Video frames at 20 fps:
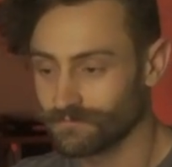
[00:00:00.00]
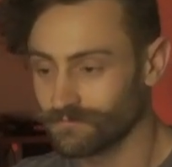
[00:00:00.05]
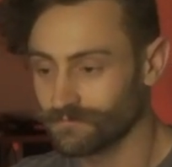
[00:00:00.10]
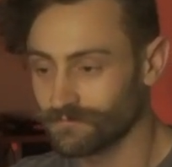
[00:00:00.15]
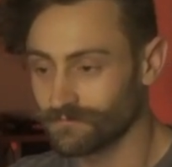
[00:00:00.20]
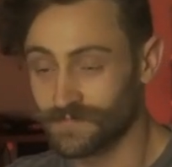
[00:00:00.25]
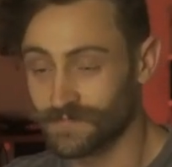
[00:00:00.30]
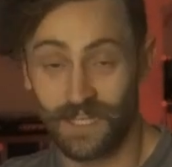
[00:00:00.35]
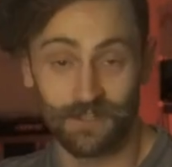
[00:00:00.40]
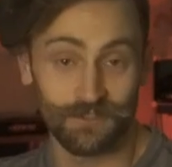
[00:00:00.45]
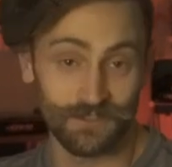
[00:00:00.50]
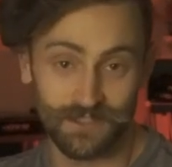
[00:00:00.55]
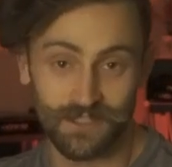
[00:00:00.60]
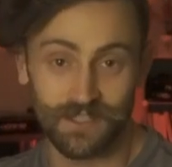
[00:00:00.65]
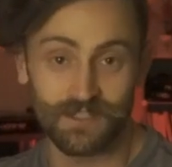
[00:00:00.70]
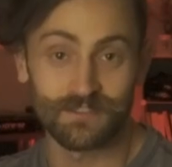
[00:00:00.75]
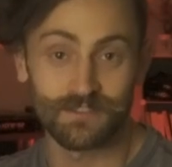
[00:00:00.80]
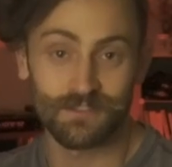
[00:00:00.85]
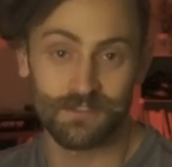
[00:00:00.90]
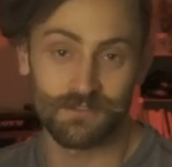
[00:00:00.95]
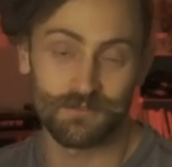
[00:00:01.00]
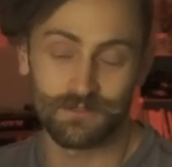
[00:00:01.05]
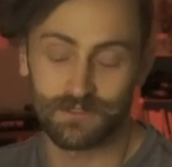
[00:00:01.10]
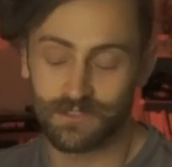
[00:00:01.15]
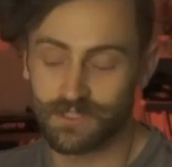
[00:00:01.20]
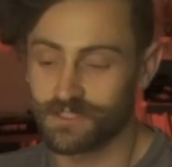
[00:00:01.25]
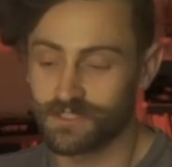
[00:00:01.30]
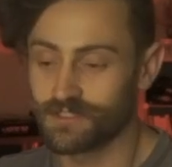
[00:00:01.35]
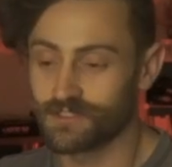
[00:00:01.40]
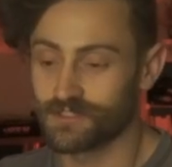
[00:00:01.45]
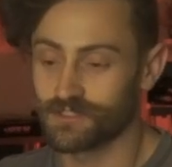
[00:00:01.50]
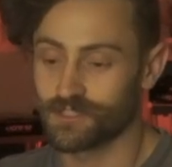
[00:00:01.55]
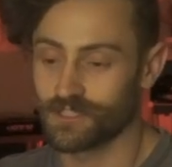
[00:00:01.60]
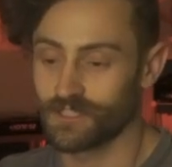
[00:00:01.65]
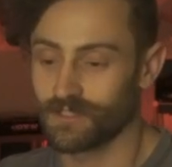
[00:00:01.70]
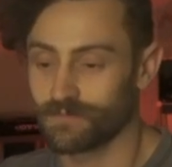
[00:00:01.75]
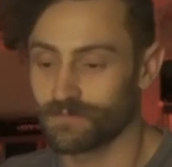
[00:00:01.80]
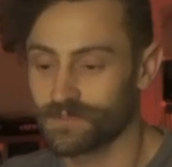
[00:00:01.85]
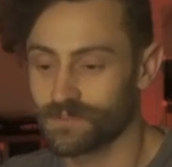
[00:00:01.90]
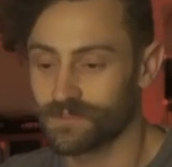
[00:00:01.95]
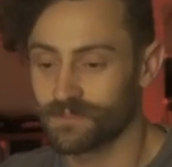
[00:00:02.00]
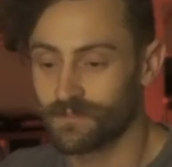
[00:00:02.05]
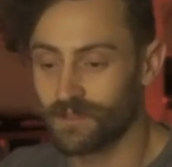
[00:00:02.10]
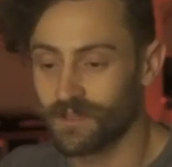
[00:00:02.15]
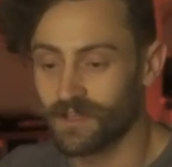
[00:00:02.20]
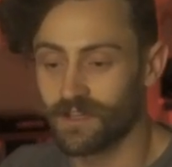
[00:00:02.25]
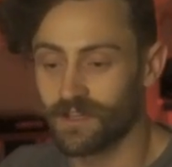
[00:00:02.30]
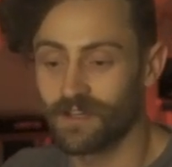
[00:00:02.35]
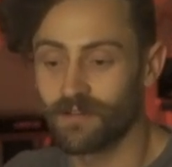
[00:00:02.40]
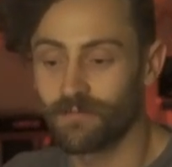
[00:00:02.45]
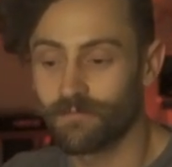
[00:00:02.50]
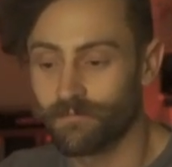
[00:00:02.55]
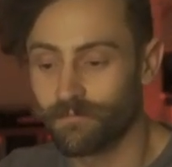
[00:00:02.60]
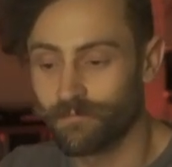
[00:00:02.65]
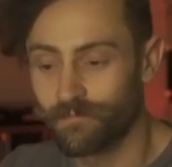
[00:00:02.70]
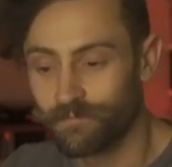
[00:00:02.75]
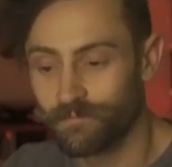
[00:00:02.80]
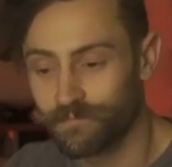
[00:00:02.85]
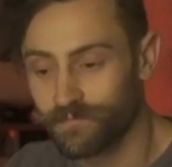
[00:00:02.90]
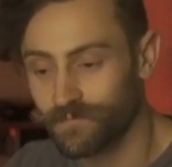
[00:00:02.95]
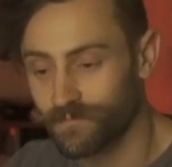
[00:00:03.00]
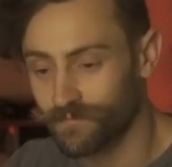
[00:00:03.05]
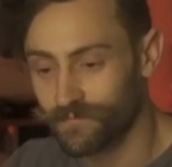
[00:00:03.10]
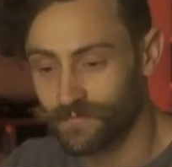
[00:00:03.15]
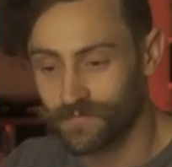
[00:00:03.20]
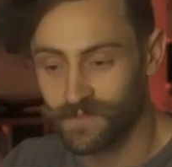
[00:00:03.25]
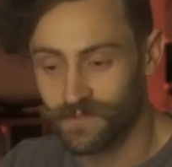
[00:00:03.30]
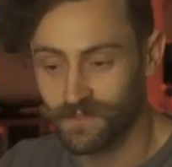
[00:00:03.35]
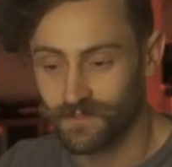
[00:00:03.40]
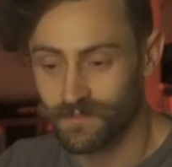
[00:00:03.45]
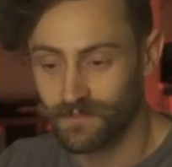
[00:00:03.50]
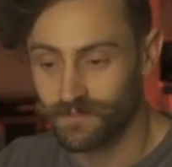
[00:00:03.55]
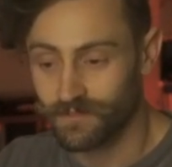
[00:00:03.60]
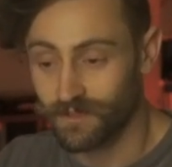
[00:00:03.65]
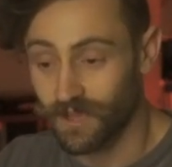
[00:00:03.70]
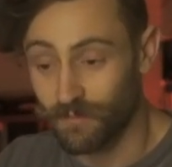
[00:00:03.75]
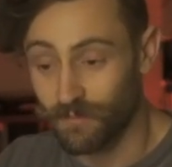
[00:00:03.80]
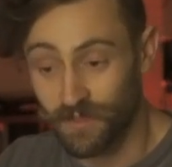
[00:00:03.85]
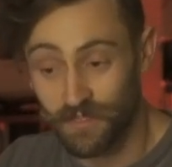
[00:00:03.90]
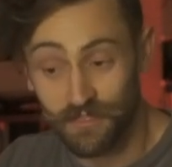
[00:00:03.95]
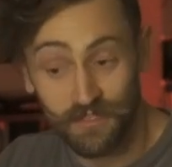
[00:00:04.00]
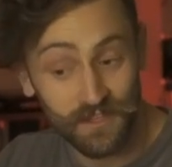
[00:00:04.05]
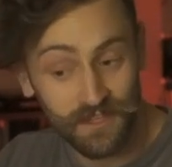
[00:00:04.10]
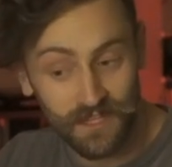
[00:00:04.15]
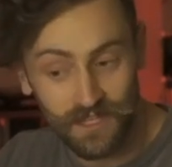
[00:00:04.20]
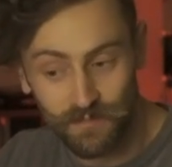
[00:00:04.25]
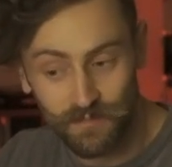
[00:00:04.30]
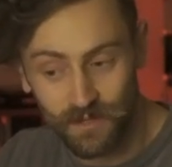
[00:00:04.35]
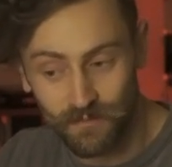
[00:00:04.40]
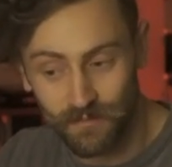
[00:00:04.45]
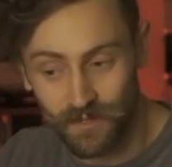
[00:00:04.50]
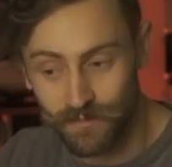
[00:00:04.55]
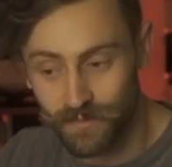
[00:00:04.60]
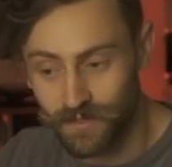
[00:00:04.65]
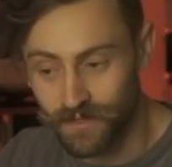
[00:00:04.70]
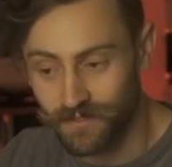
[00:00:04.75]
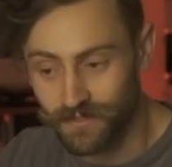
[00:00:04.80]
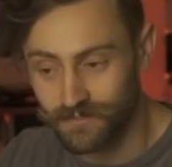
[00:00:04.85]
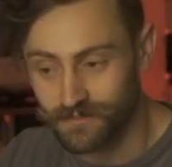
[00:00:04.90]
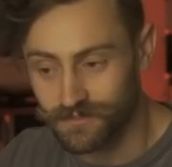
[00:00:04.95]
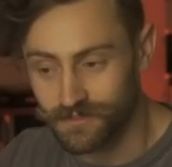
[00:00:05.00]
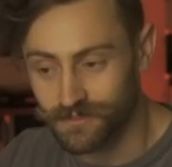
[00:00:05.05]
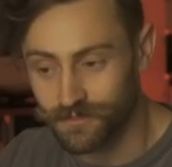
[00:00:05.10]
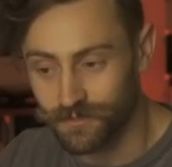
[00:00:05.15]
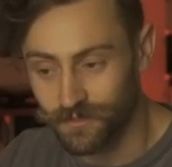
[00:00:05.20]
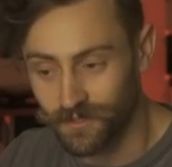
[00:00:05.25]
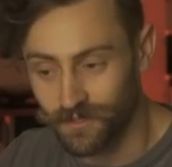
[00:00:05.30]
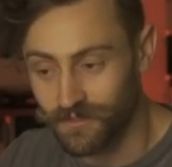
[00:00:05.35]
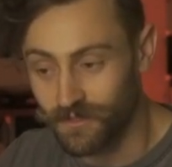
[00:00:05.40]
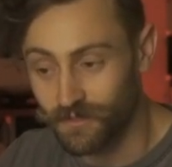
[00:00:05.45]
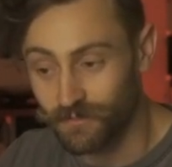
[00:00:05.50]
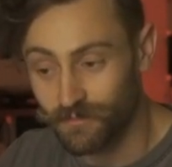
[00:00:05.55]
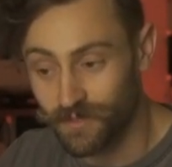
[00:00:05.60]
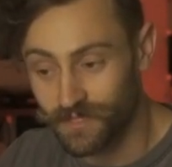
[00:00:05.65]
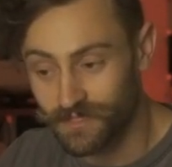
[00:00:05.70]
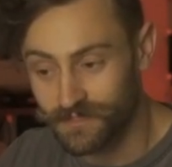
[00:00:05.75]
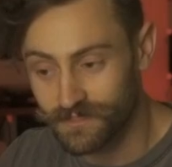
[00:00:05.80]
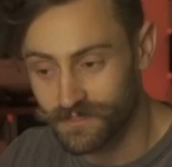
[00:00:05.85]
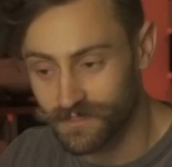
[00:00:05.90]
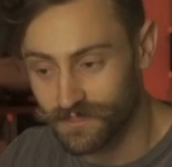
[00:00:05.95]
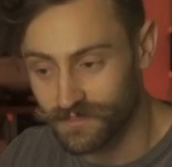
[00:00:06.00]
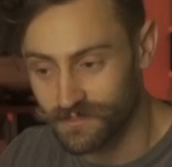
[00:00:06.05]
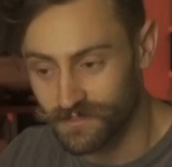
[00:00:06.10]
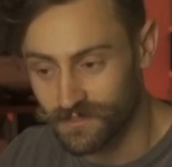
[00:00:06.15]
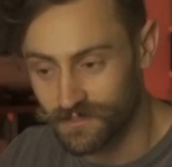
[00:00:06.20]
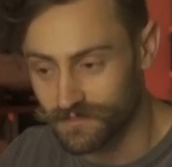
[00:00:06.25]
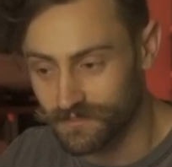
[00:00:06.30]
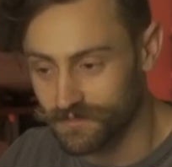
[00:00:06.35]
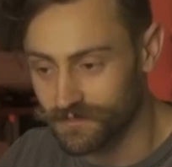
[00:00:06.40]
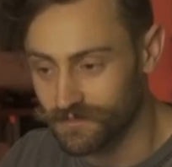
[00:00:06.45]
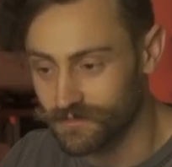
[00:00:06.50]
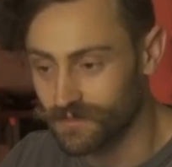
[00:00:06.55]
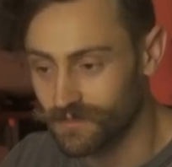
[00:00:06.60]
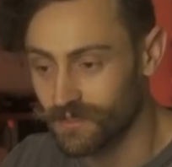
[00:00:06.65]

Now let's get into the relationships. I've been thinking about my parents who are in their mid 60s.